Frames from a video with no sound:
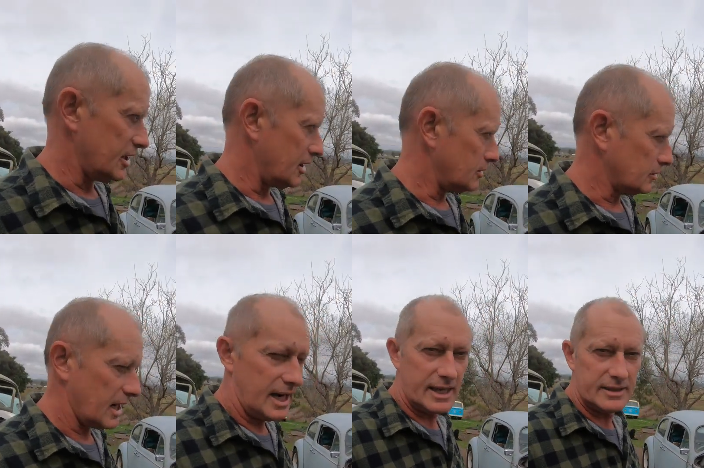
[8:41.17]
the old
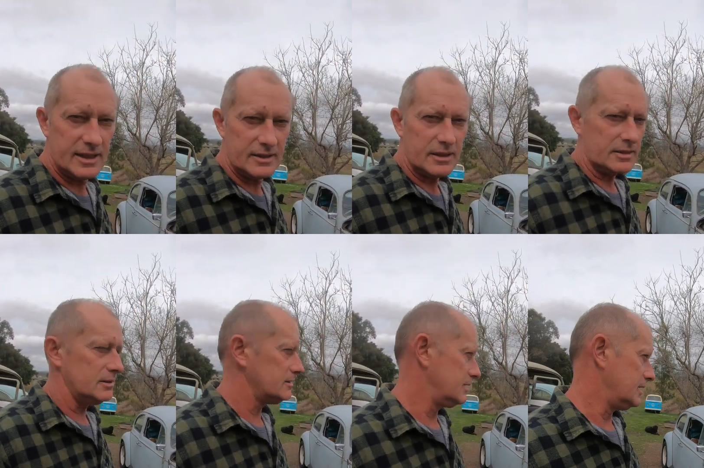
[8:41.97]
guard. They're like,
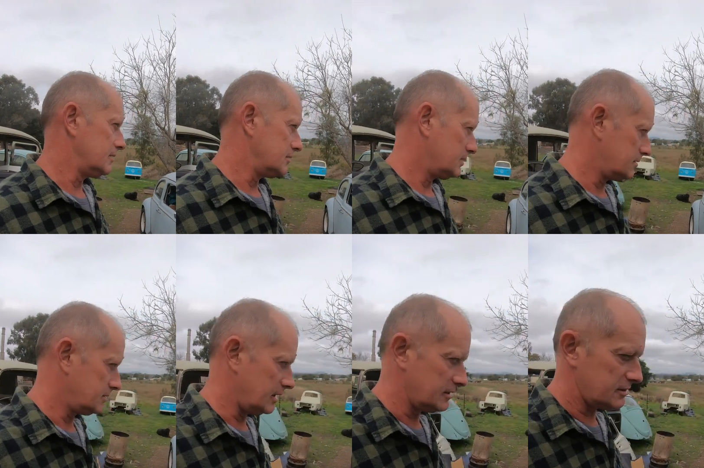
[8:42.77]
oh no,
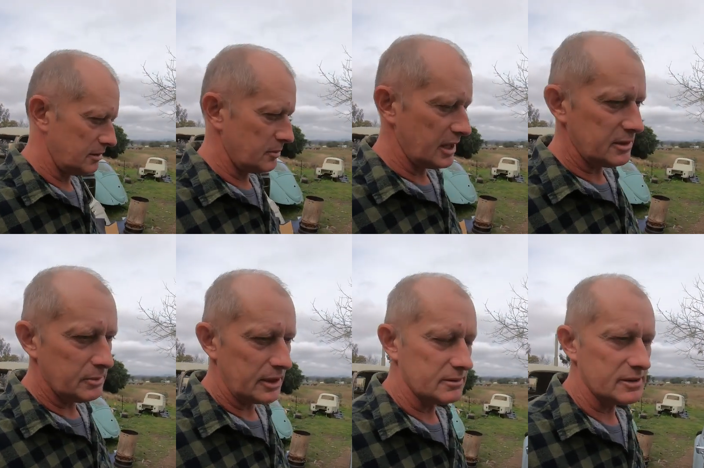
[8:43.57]
they stopped
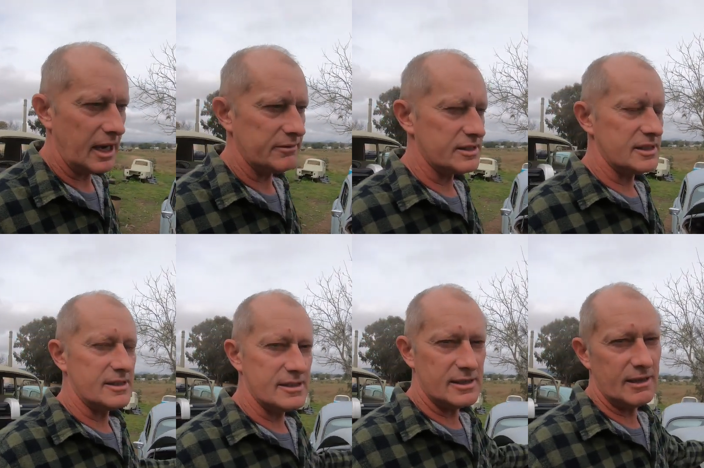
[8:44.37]
making Beetles after
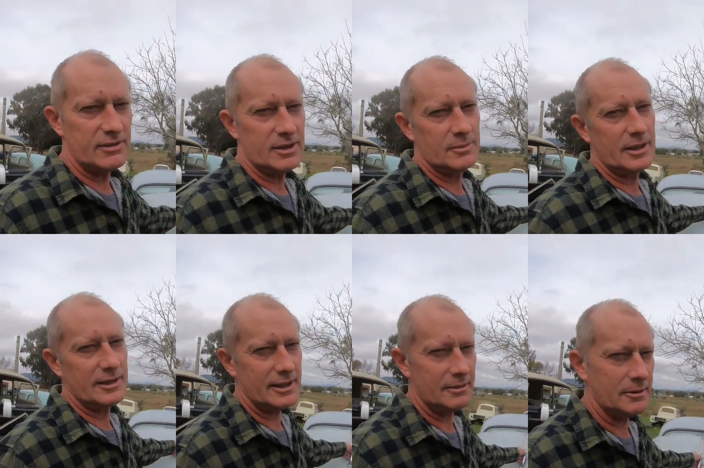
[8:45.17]
67. I'm
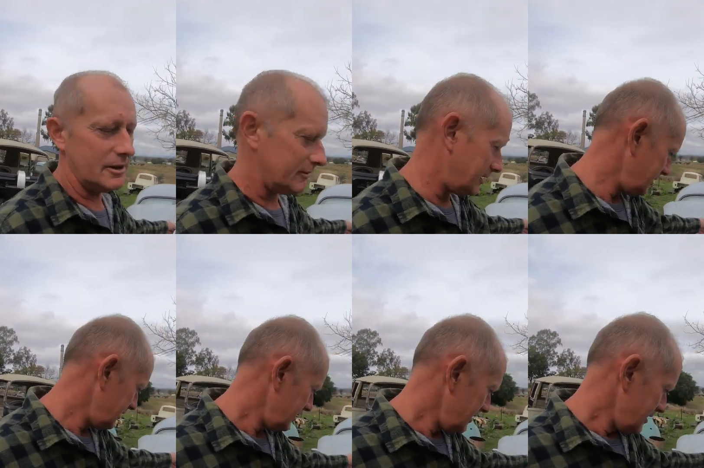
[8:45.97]
like, yeah, whatever.
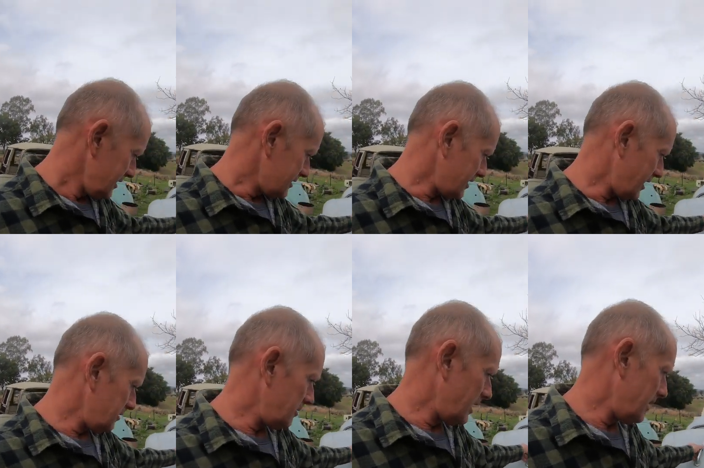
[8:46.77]

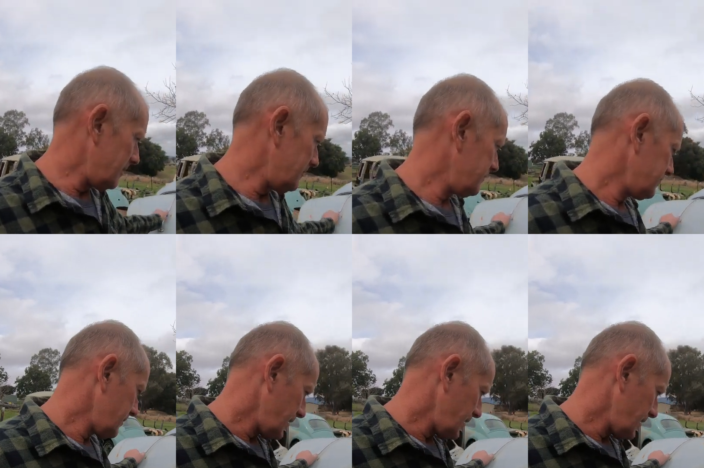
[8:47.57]
So